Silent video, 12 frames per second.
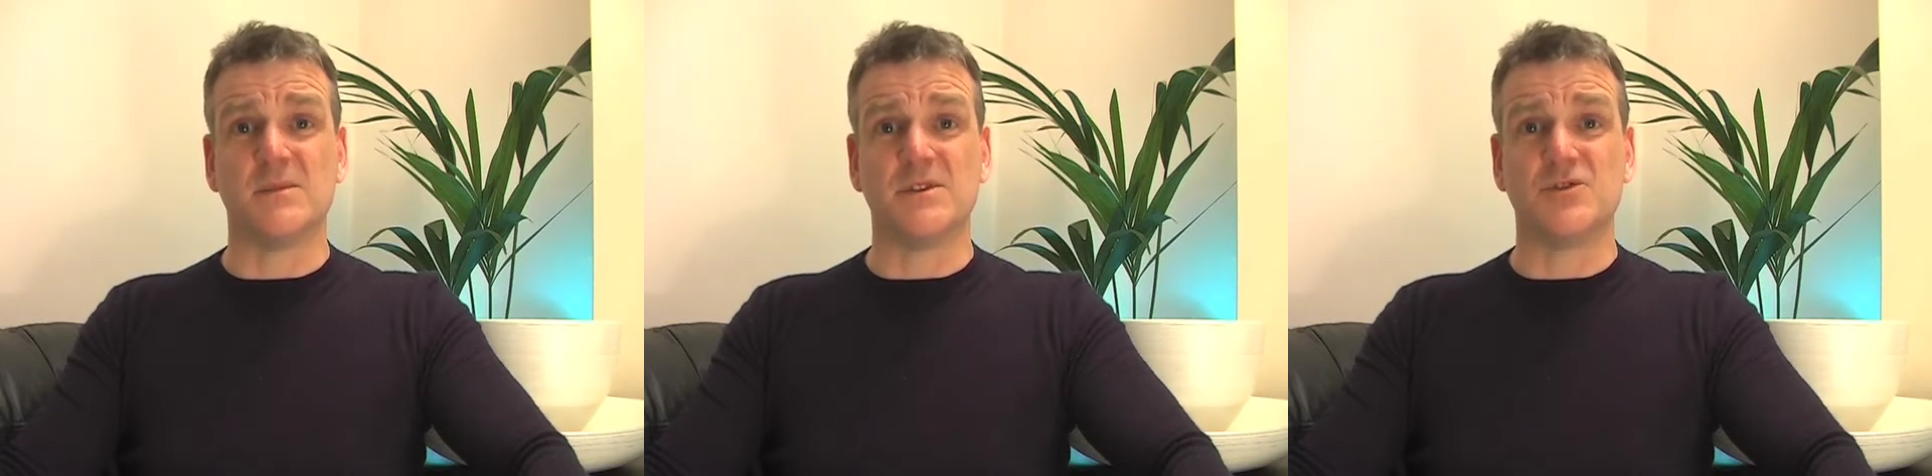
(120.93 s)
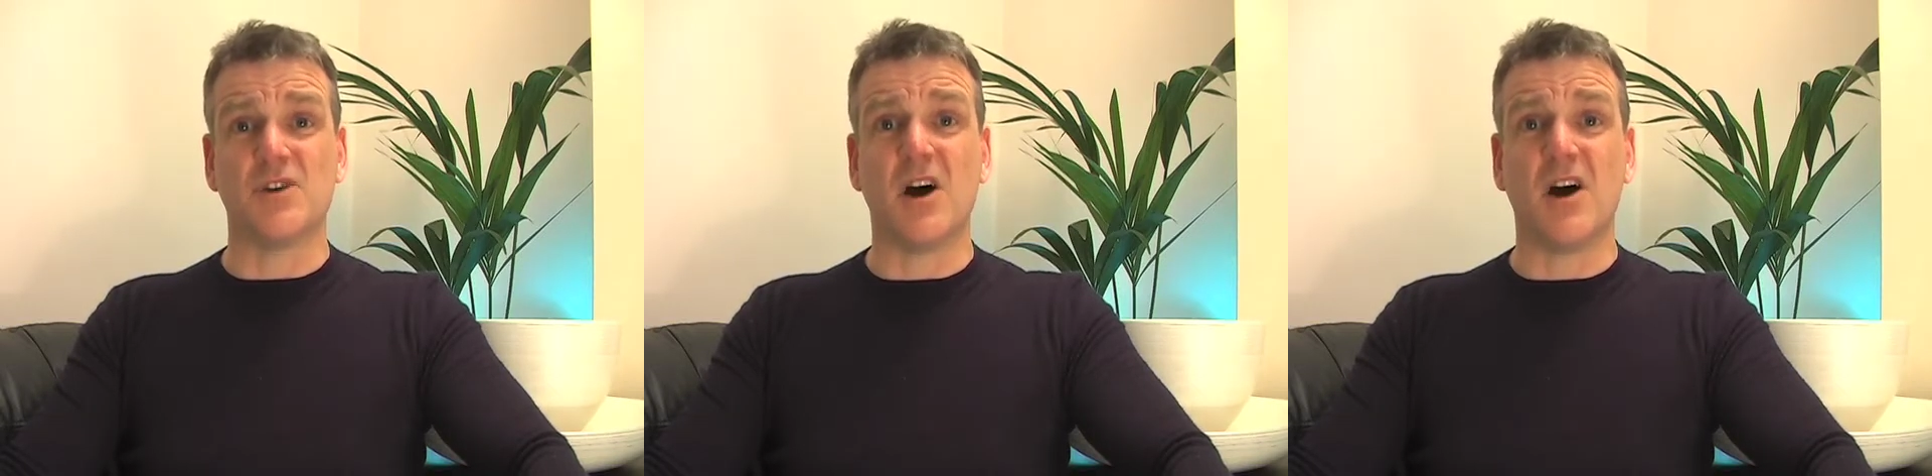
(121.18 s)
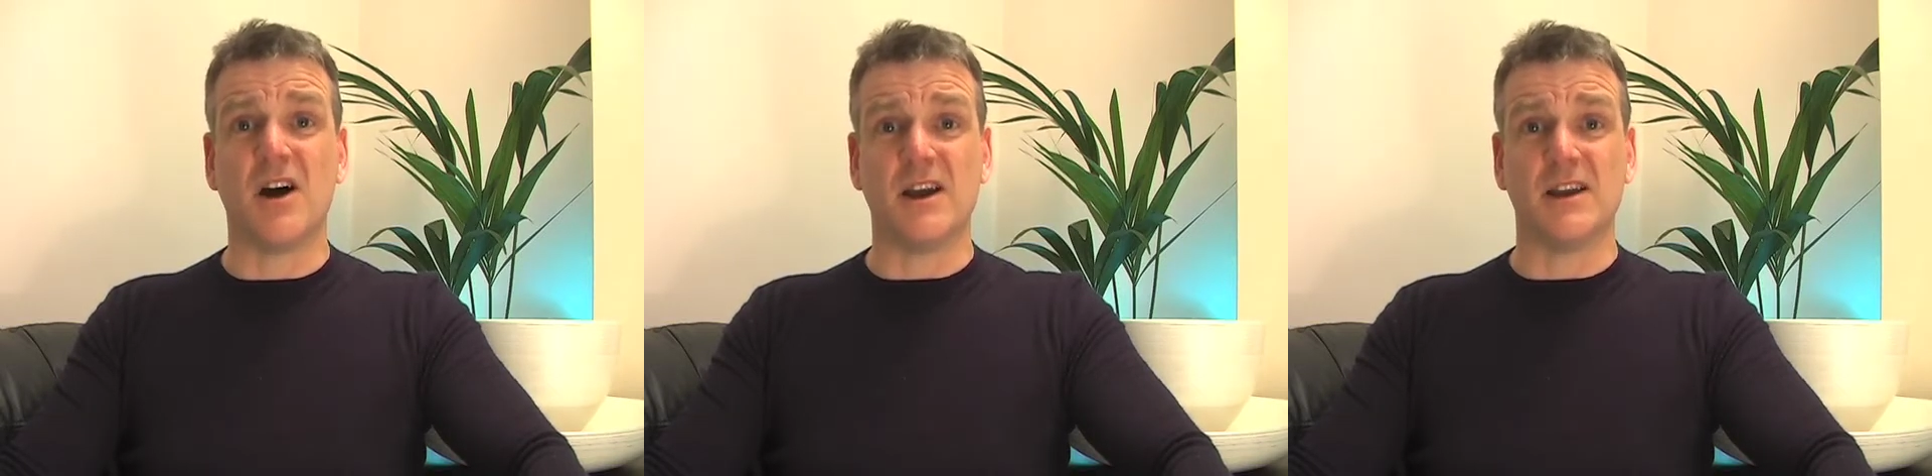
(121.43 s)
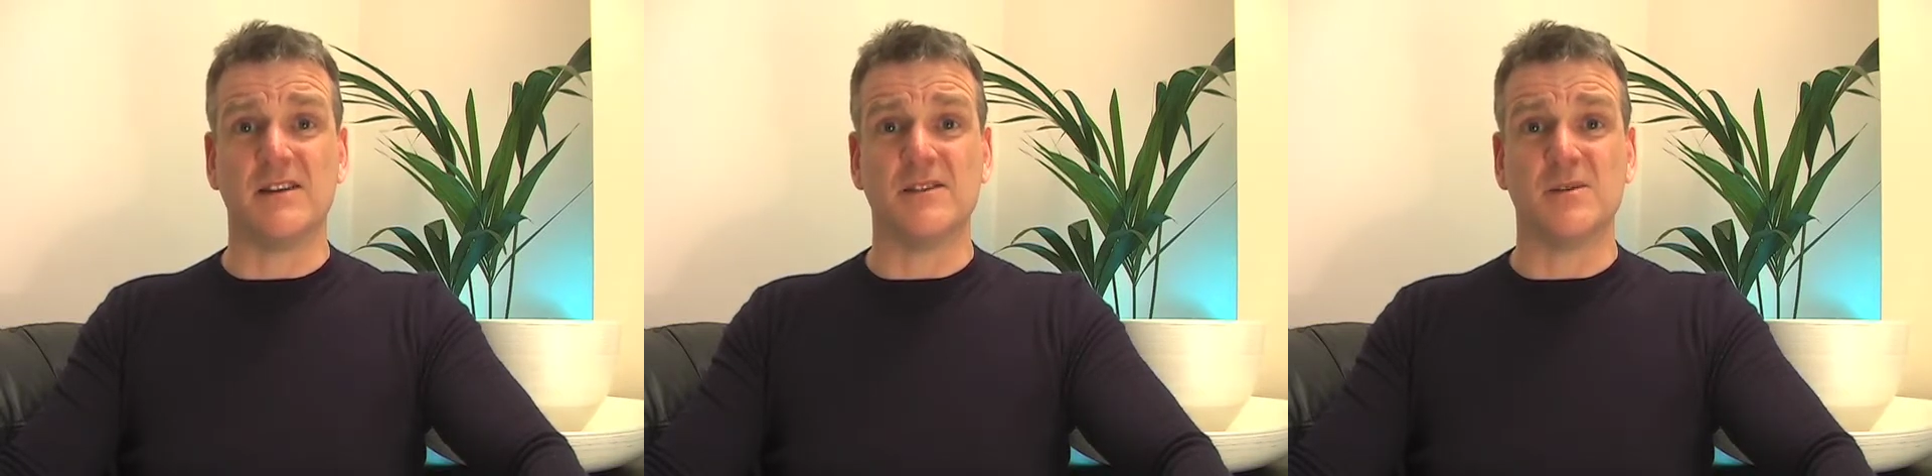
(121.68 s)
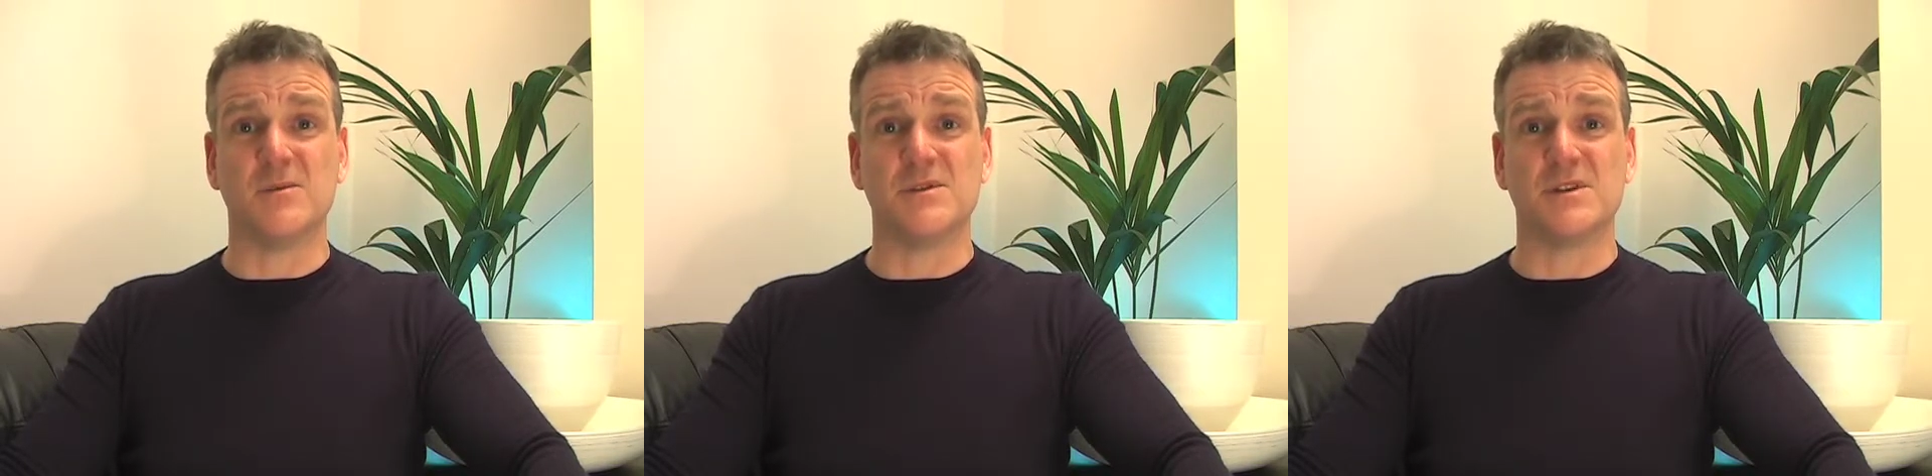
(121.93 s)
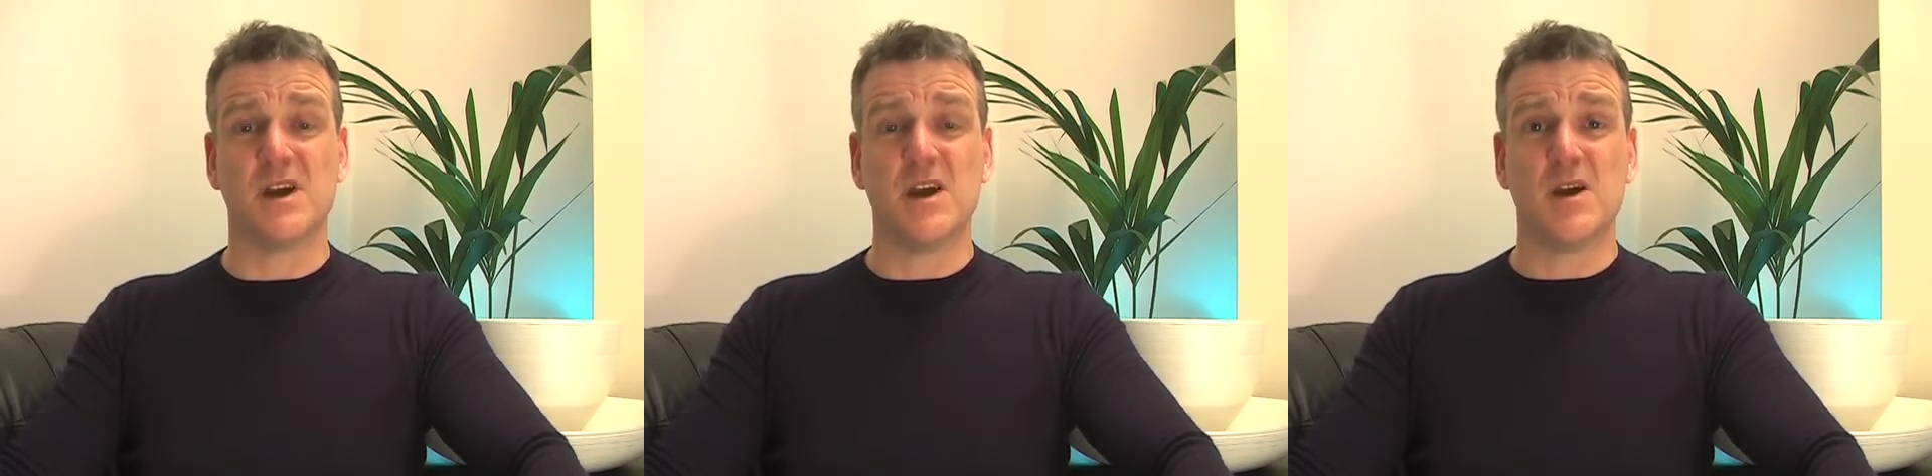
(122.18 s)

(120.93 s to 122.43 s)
the drive. It was